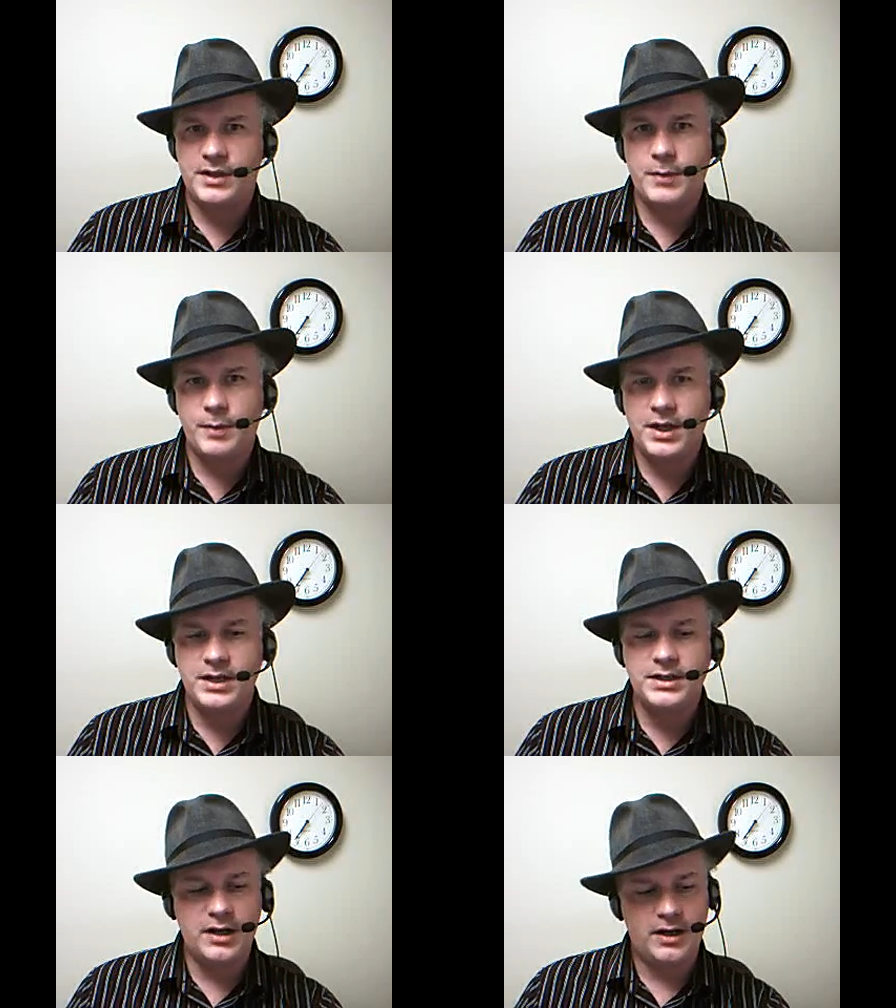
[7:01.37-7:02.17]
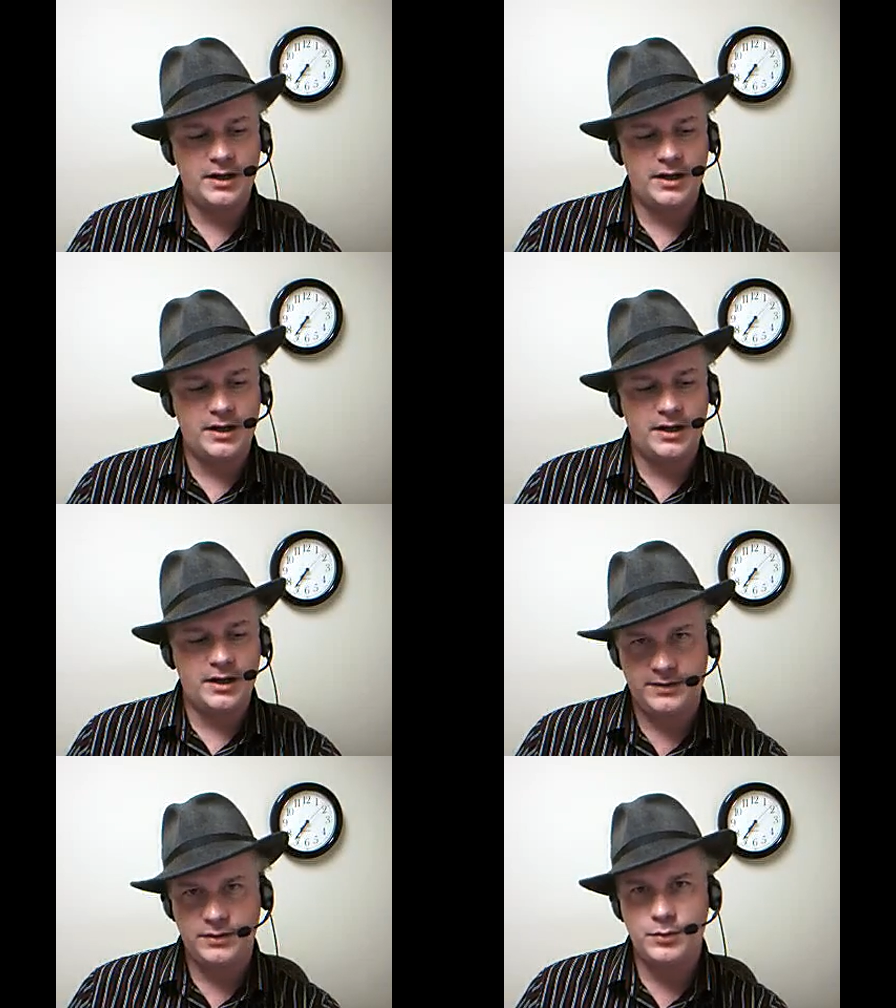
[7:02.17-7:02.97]
some opinion on
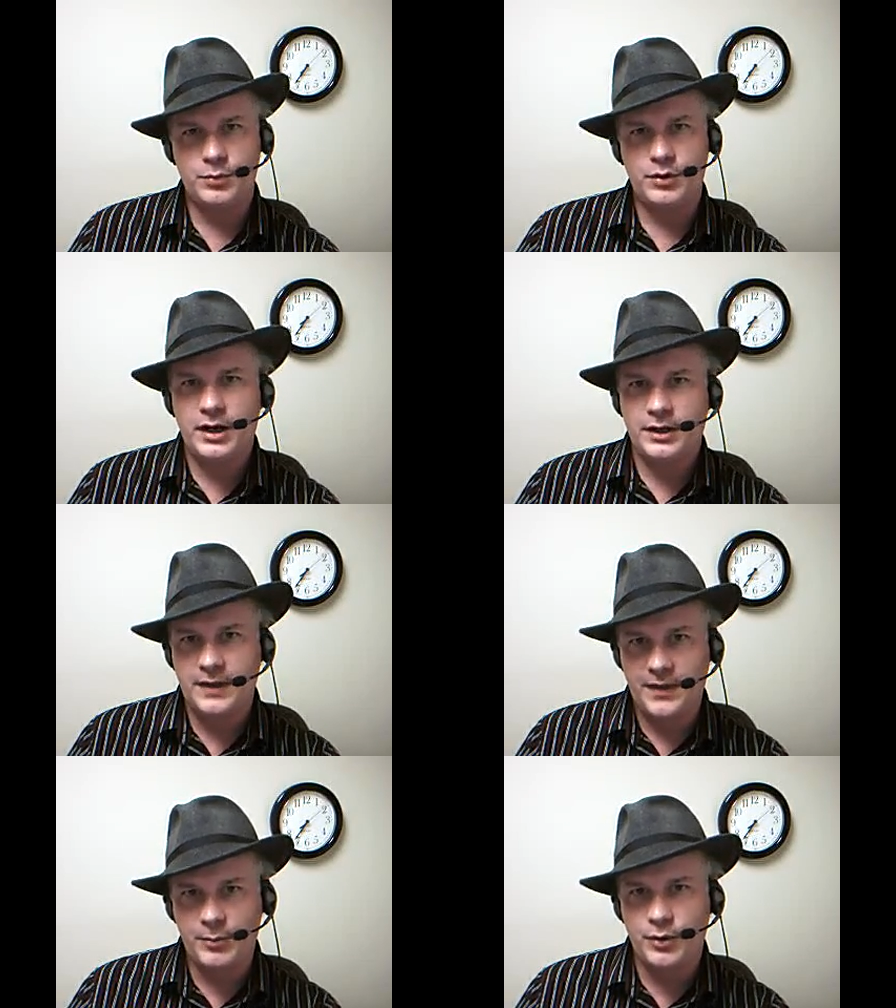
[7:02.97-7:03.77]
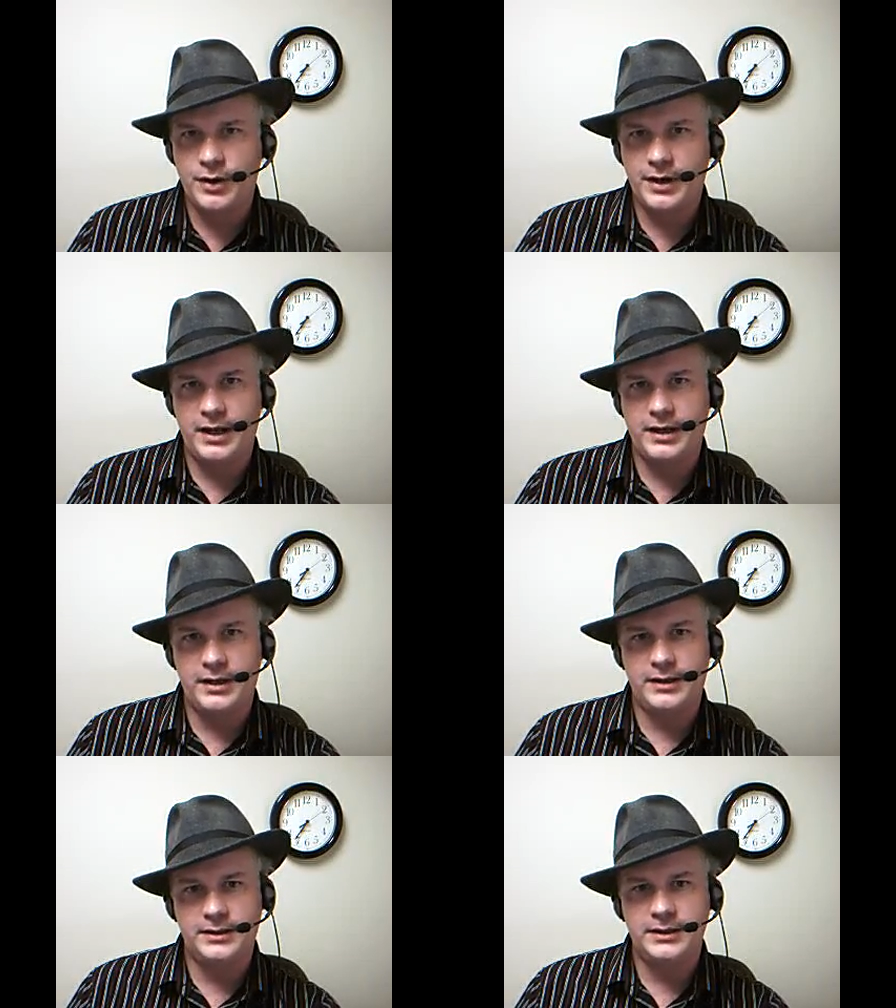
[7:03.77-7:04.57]
this new product that they bought,
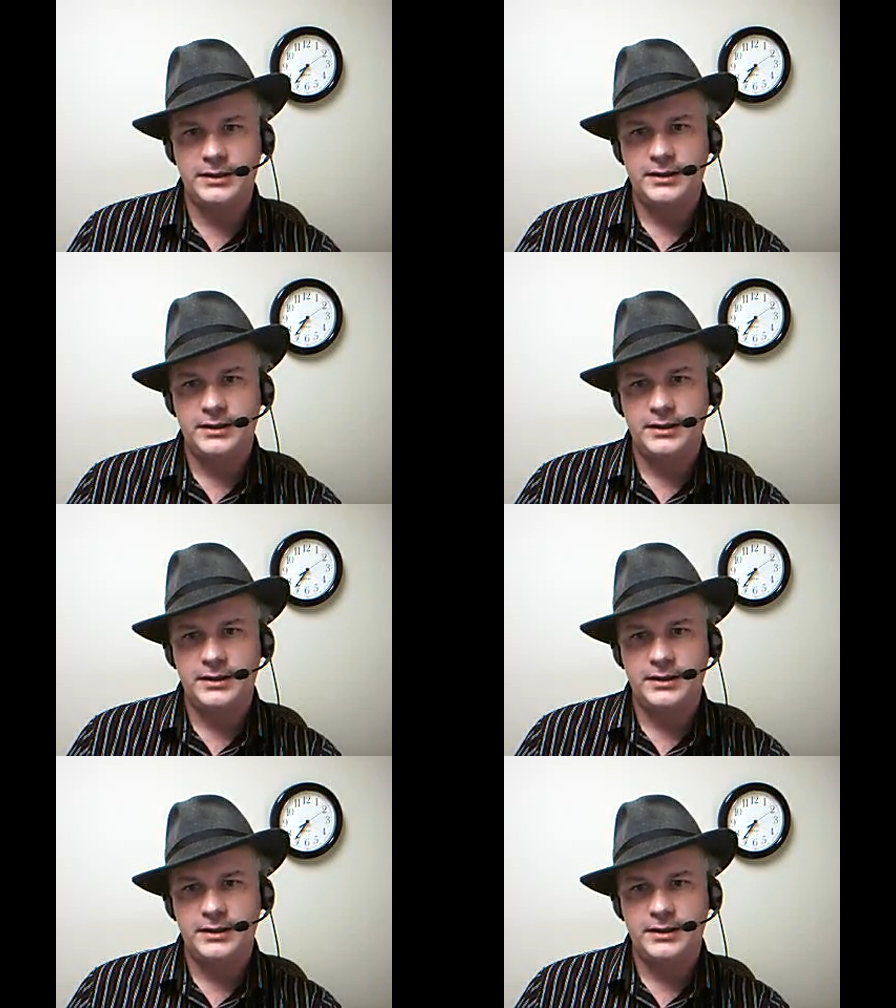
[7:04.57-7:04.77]
and